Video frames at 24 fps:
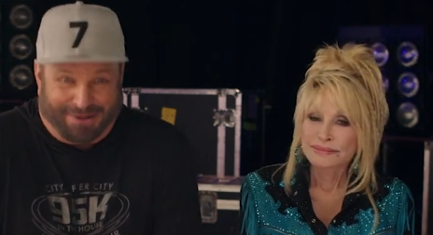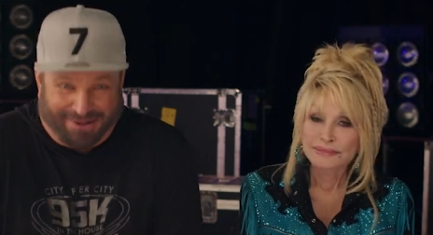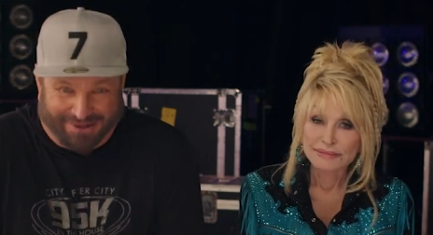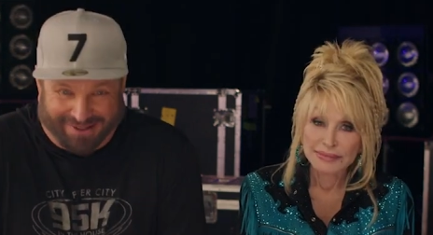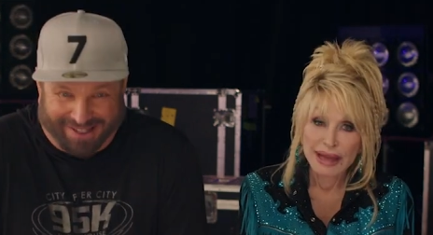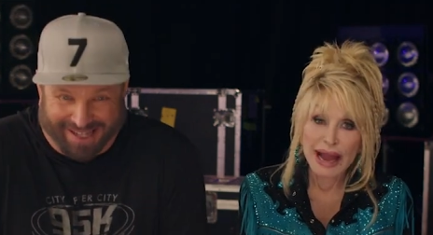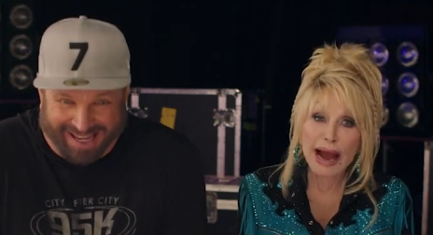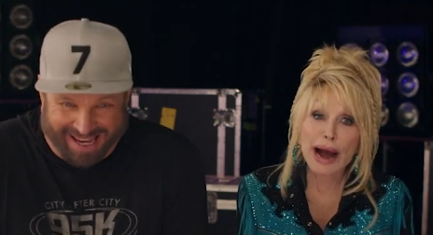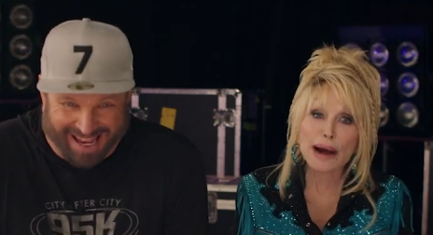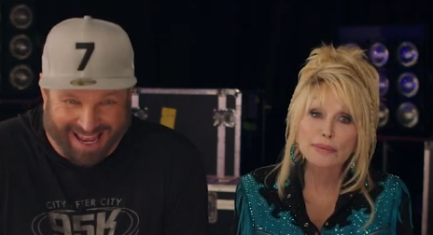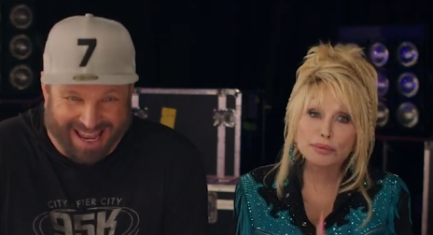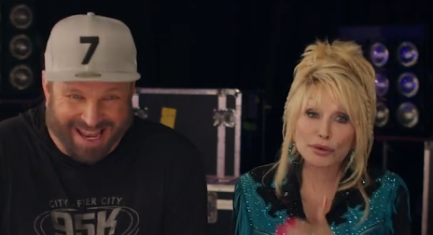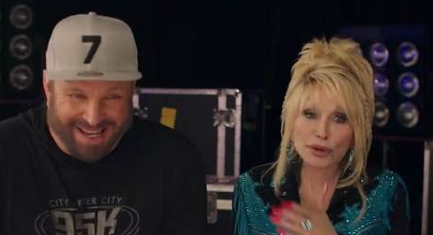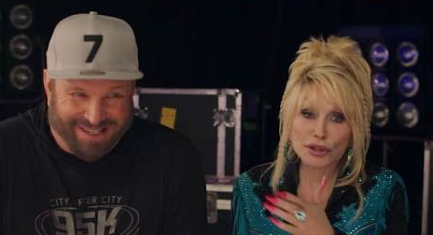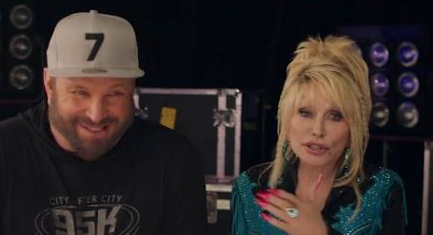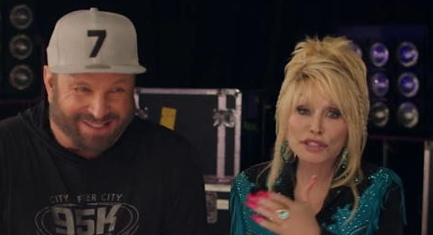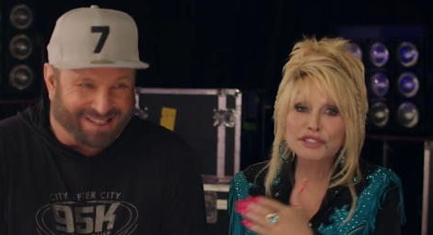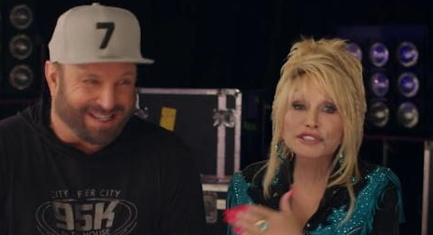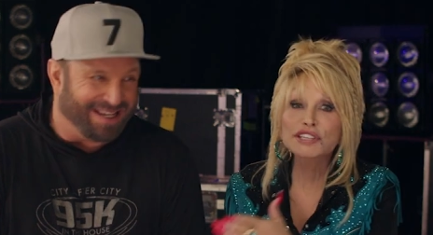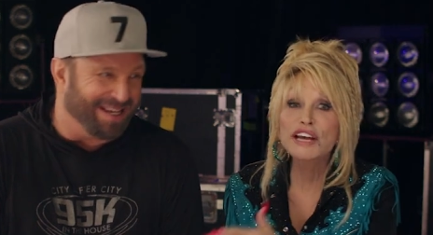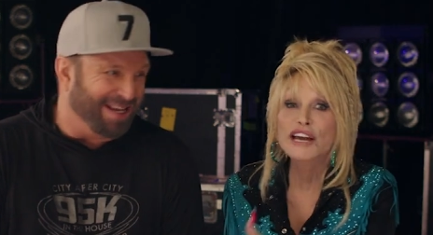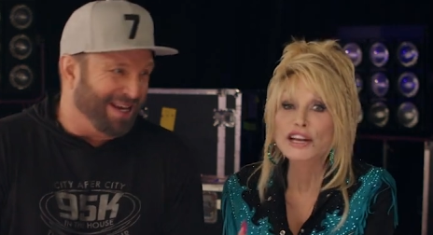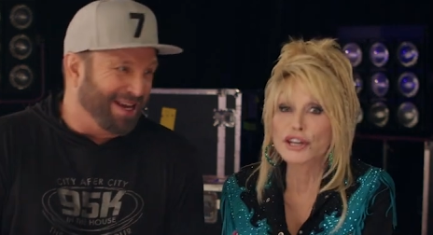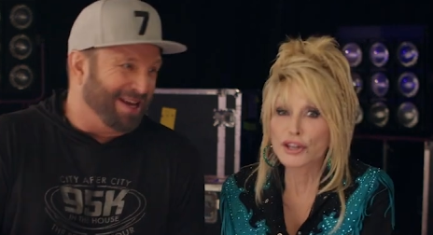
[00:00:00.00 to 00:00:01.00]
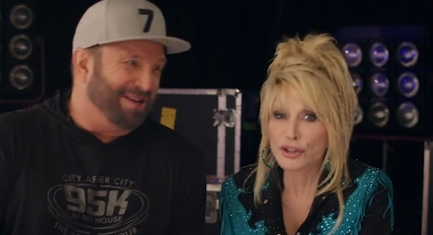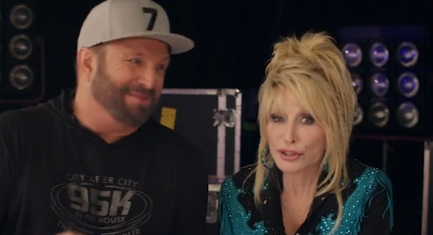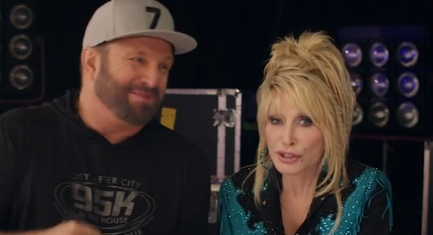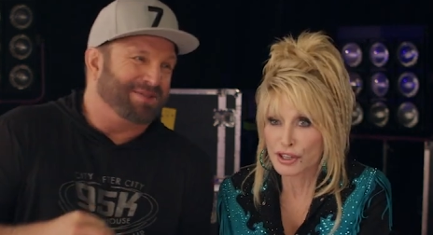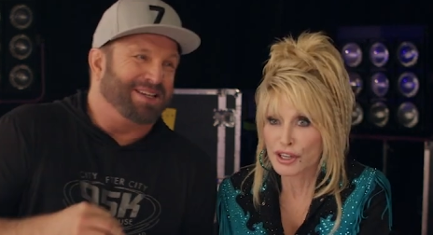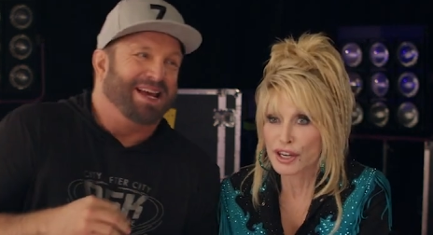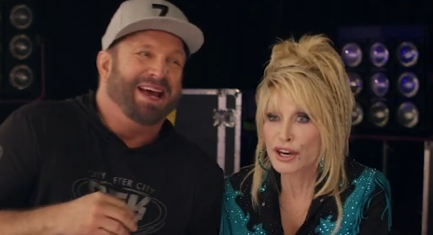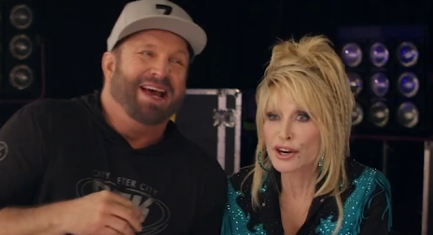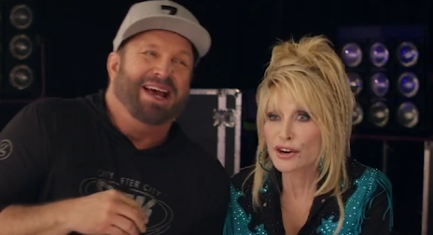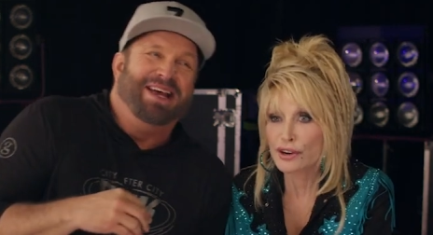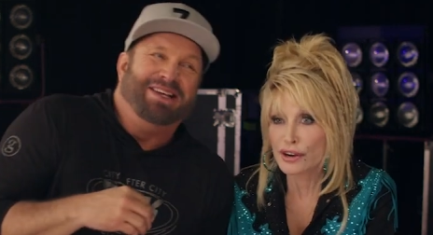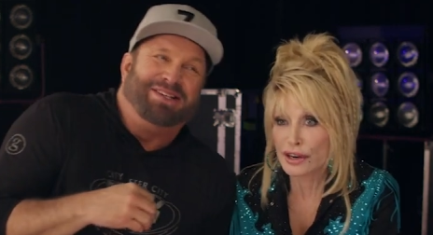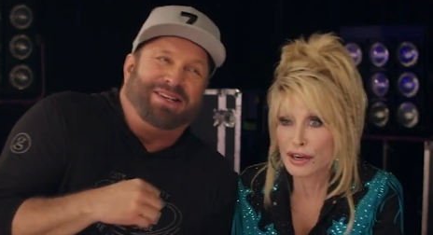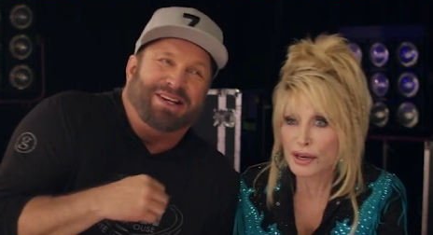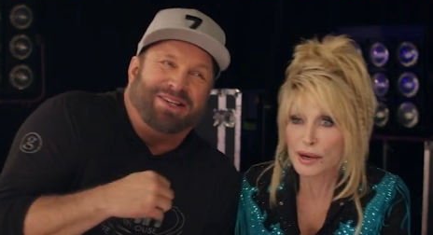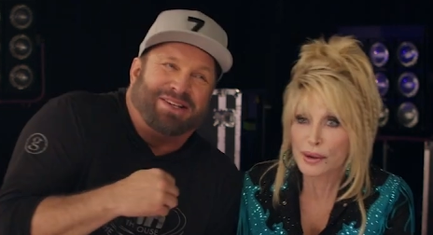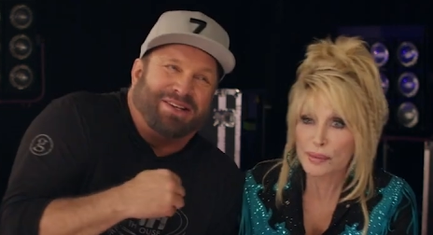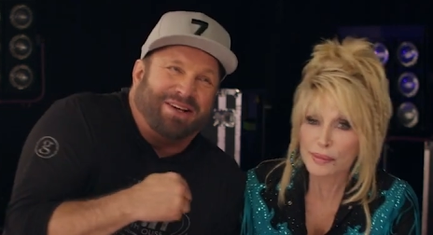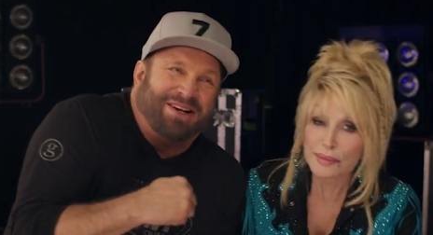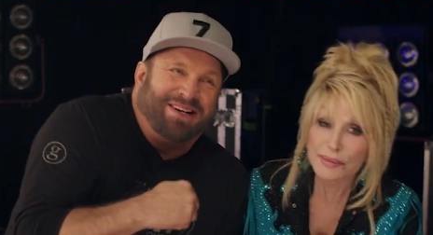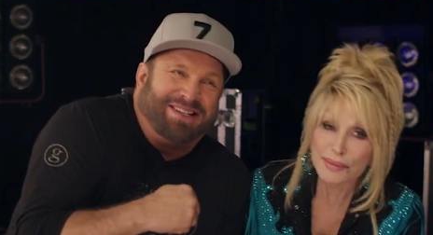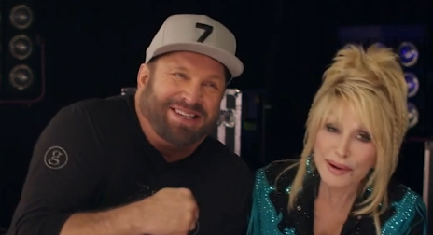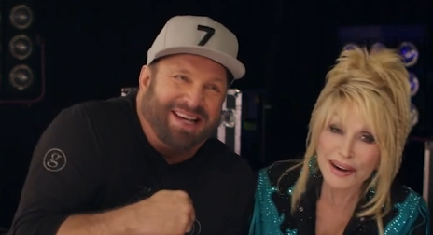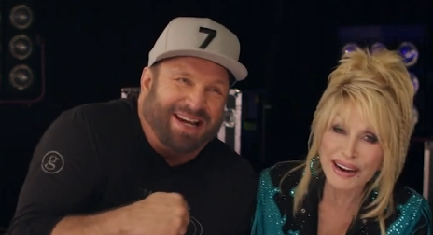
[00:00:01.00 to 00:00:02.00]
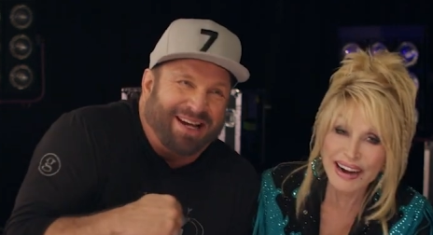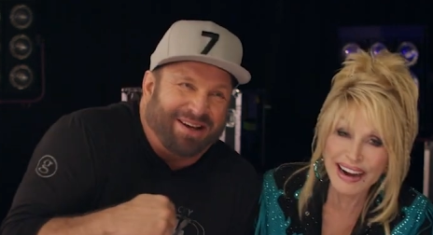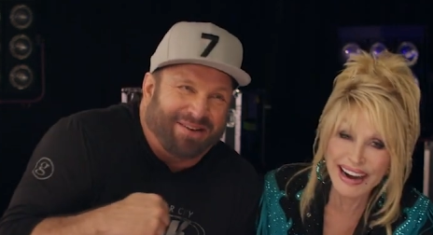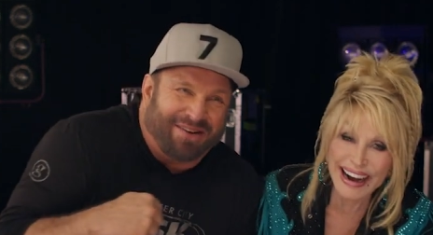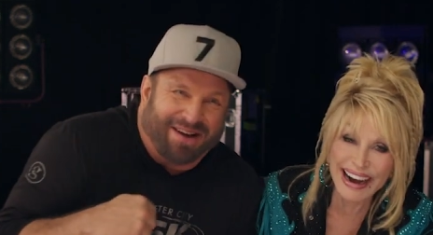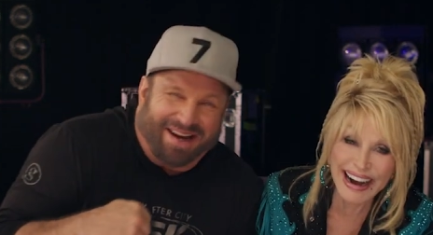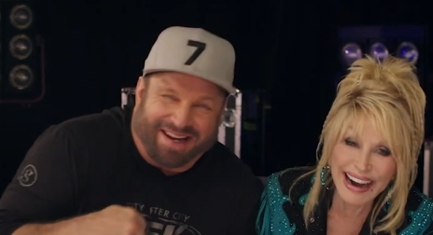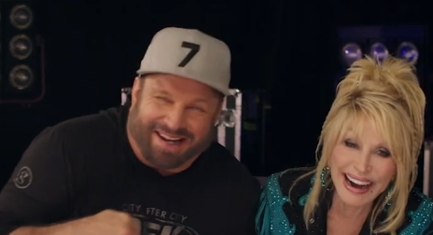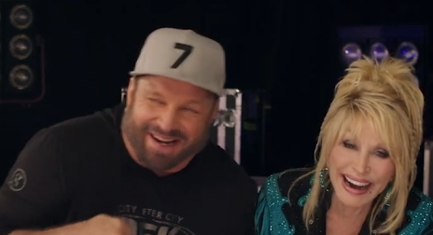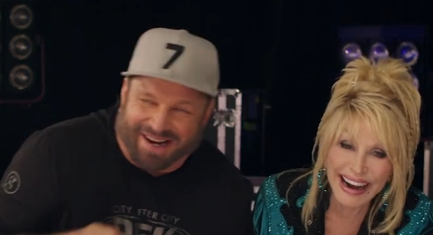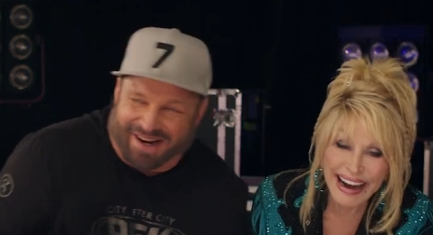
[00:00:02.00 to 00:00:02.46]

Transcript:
Speaker 1: on the I'm ACMs. Take care of She's going to take great